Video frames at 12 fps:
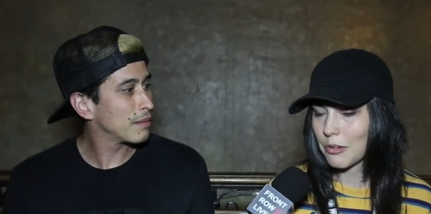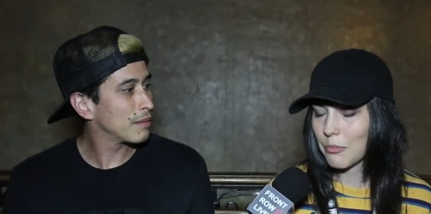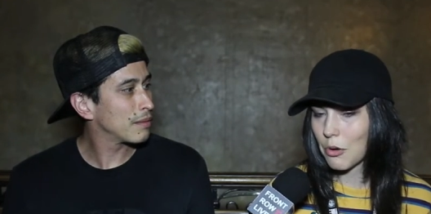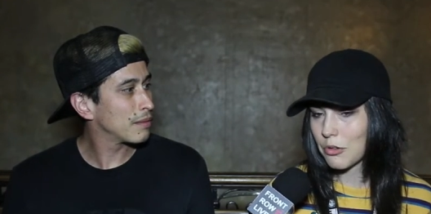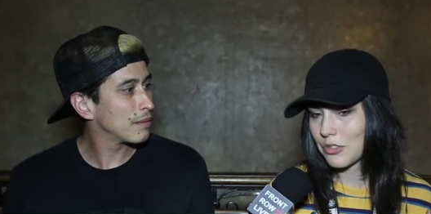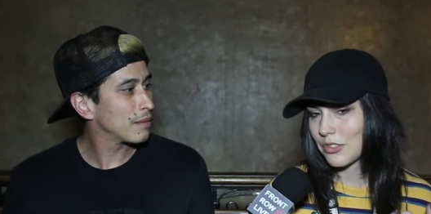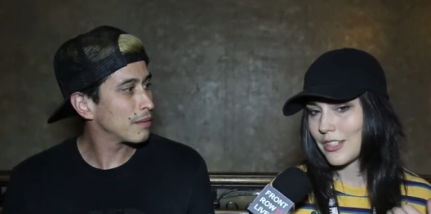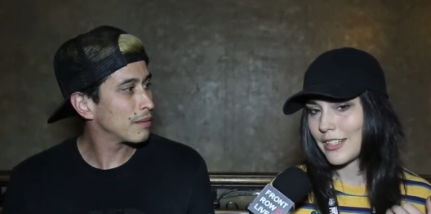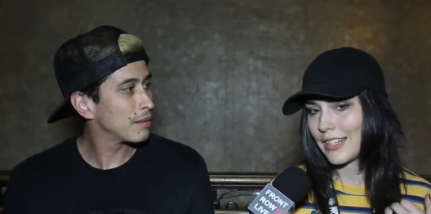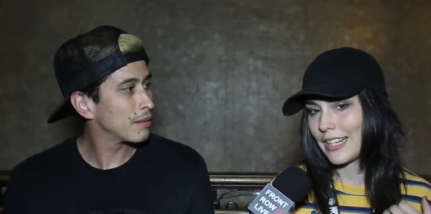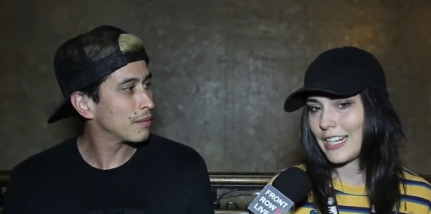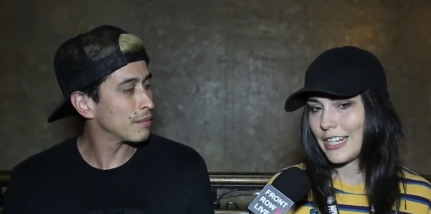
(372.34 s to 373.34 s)

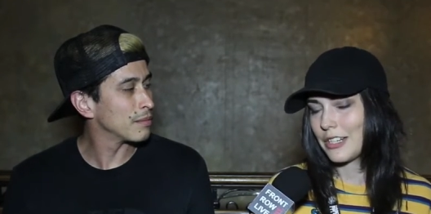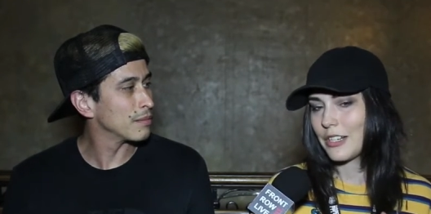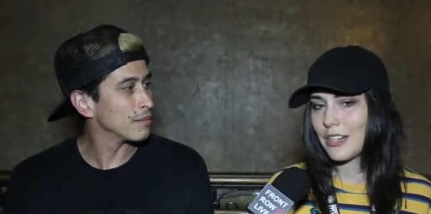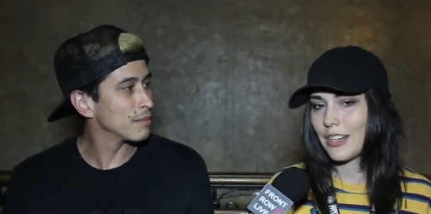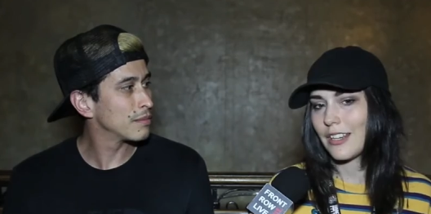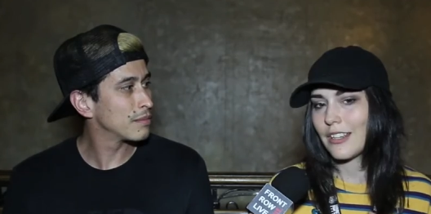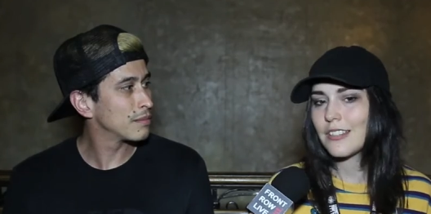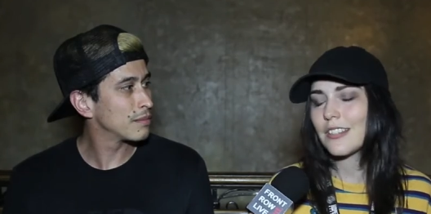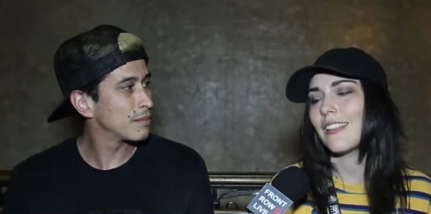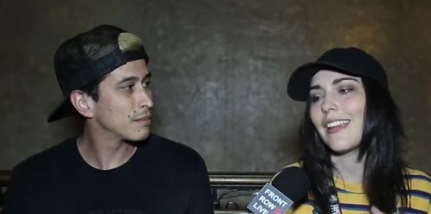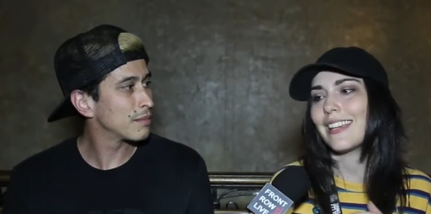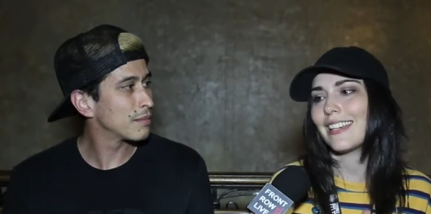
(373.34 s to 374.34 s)
Speaker 1: emotionally, in
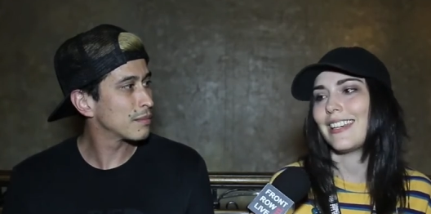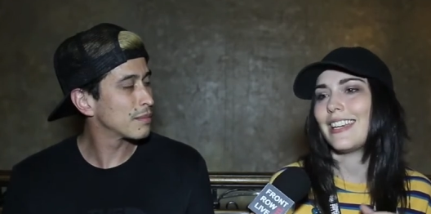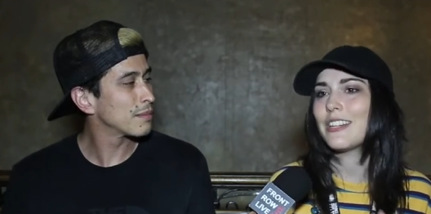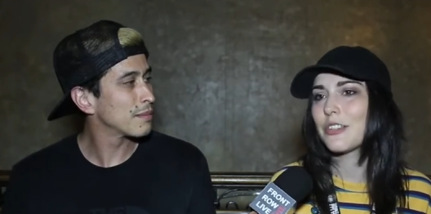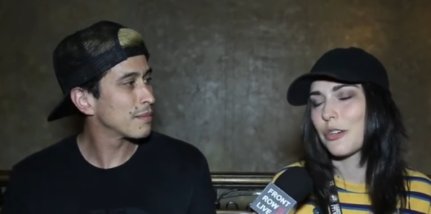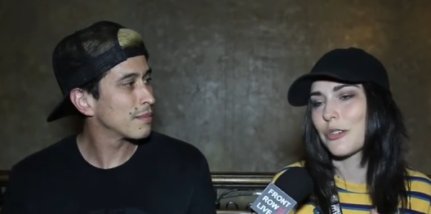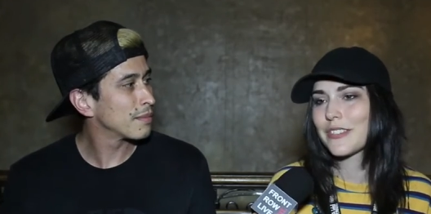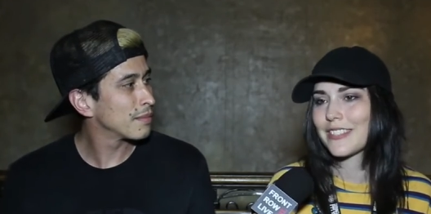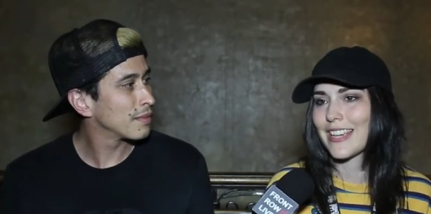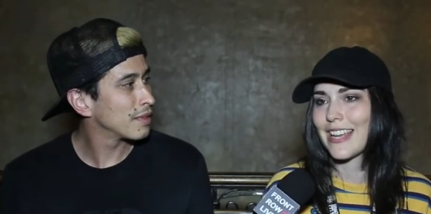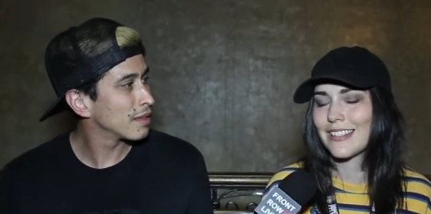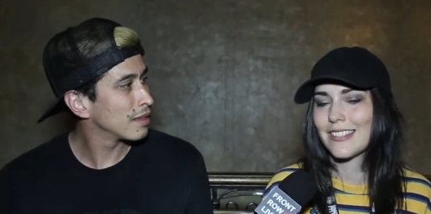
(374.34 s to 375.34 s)
is like in a good
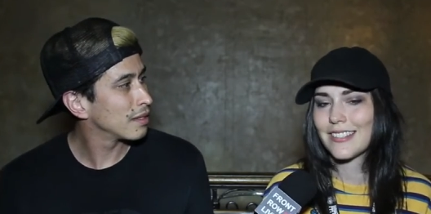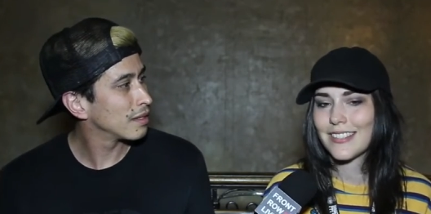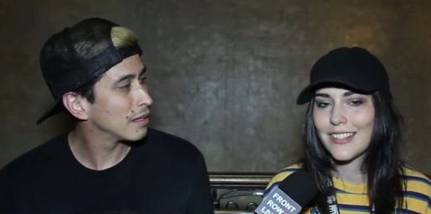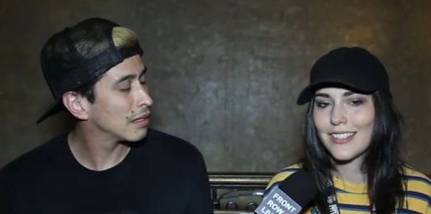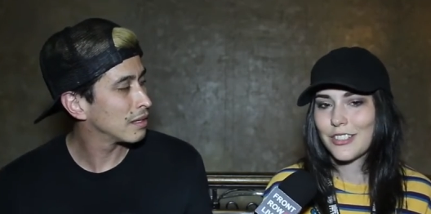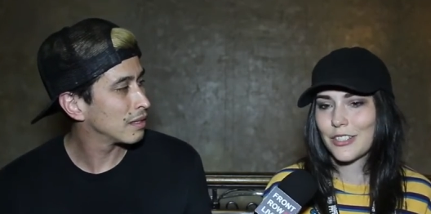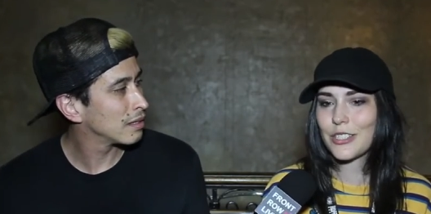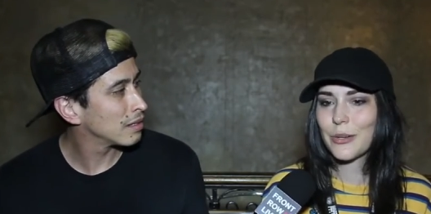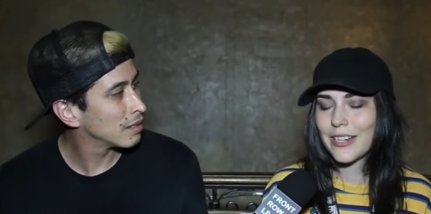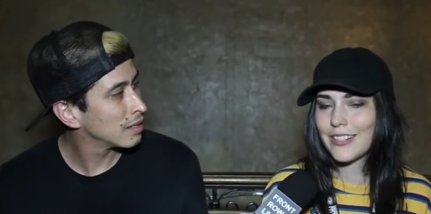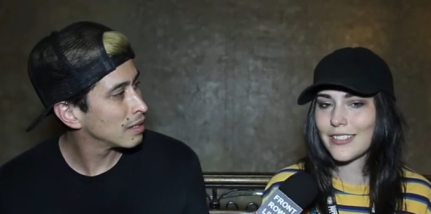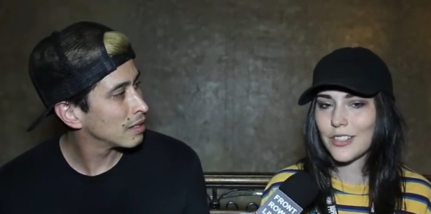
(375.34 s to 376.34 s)
sense, just so
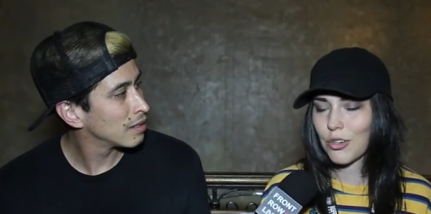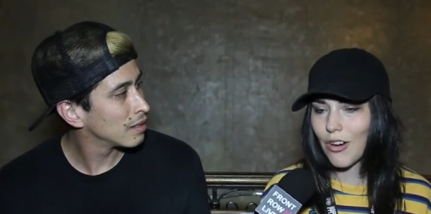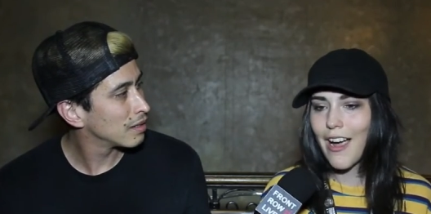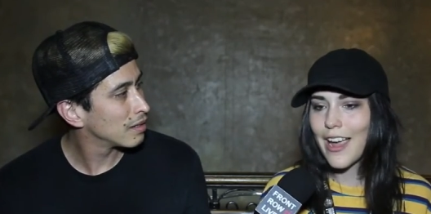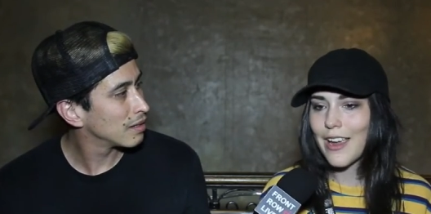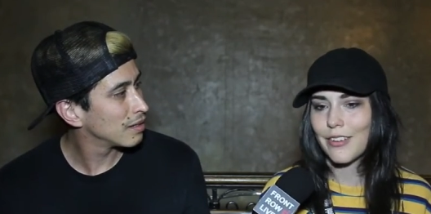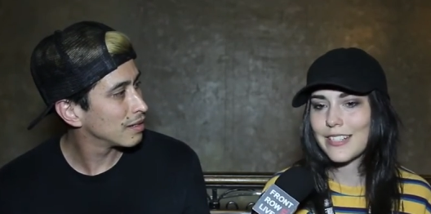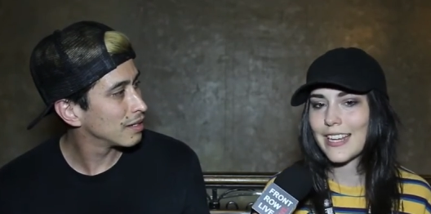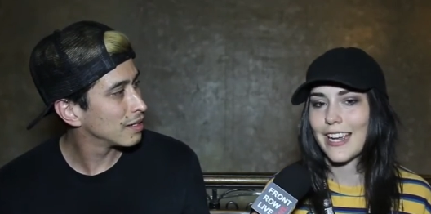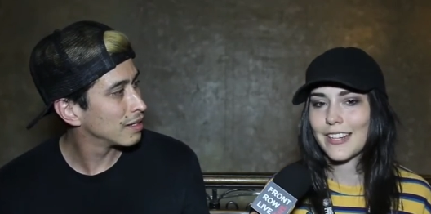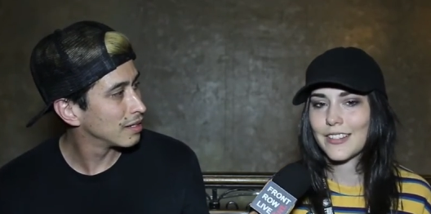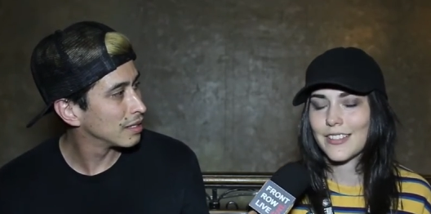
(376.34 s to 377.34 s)
I didn't cry every
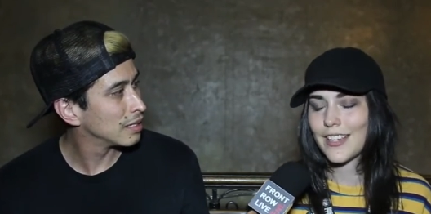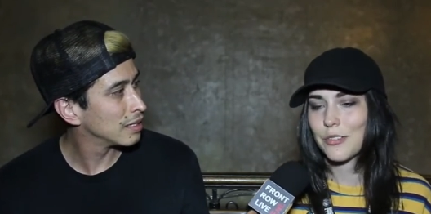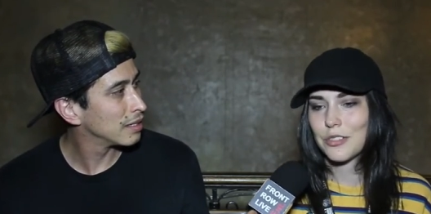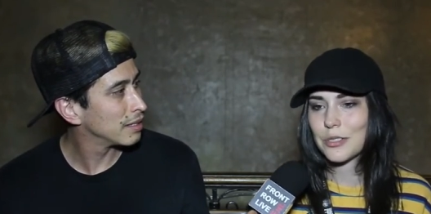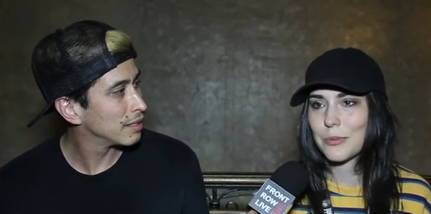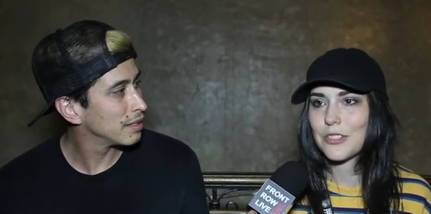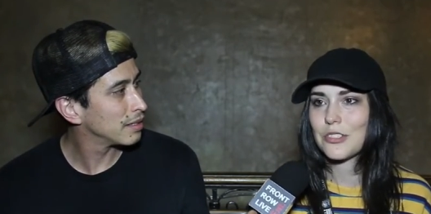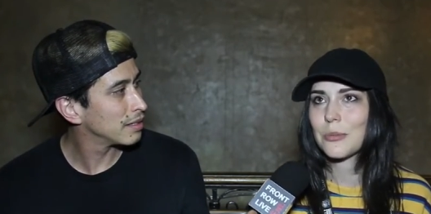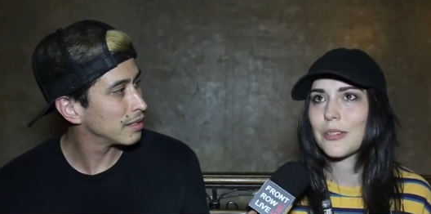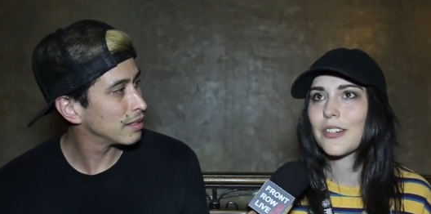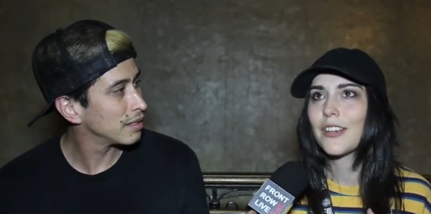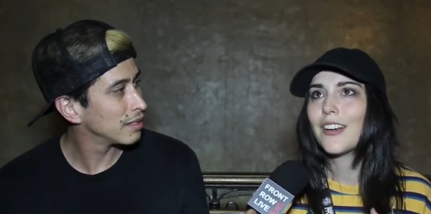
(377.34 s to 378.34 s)
take because that would just be
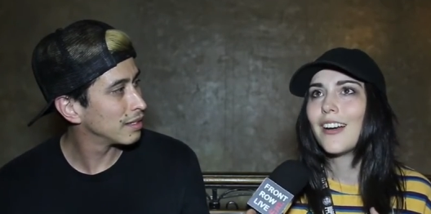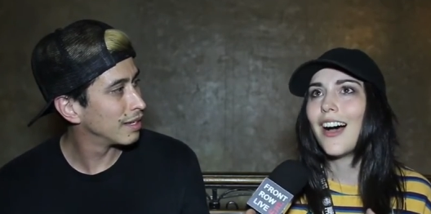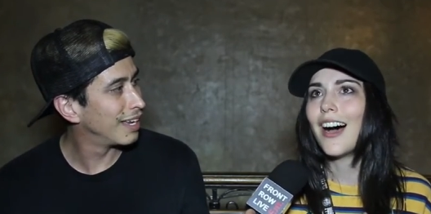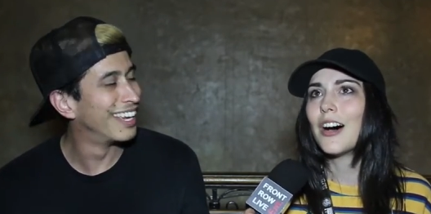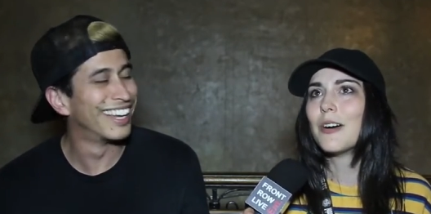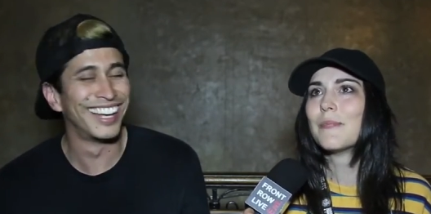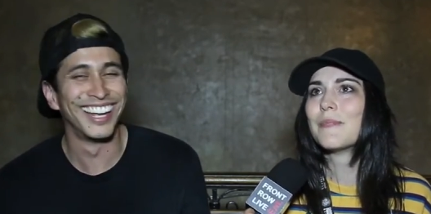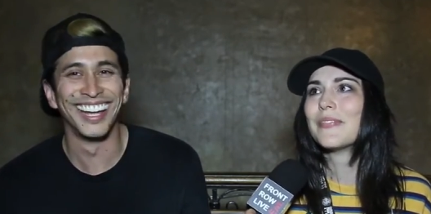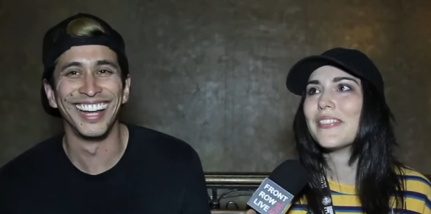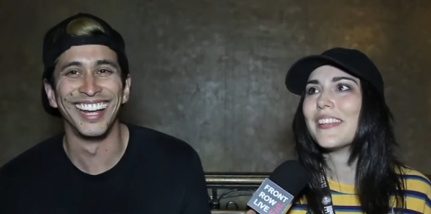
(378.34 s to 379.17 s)
stupid. Um,